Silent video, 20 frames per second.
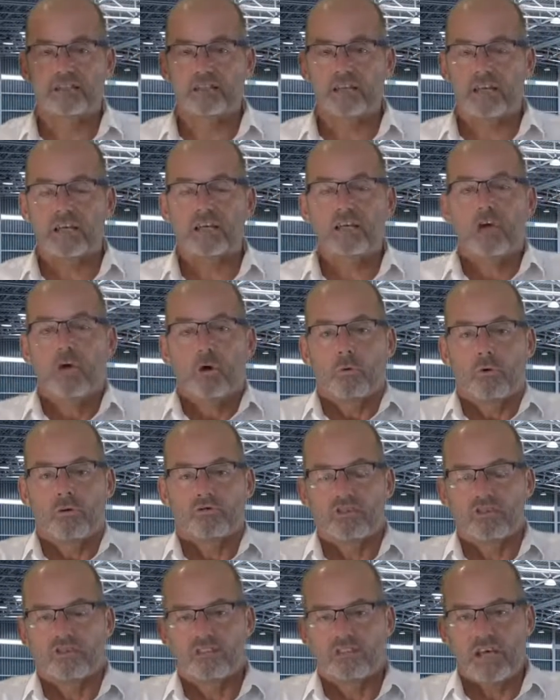We've
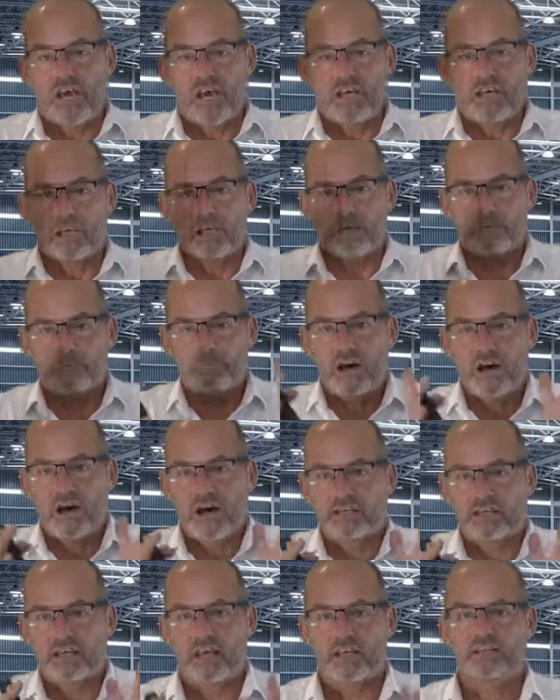just taken a
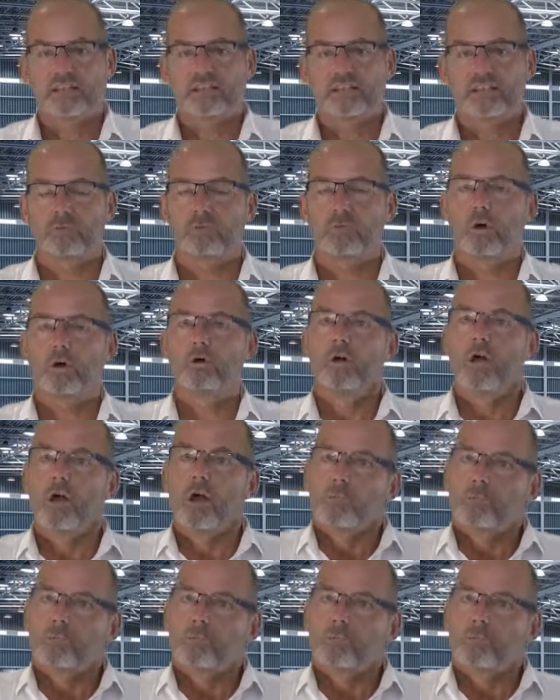part out and said, well,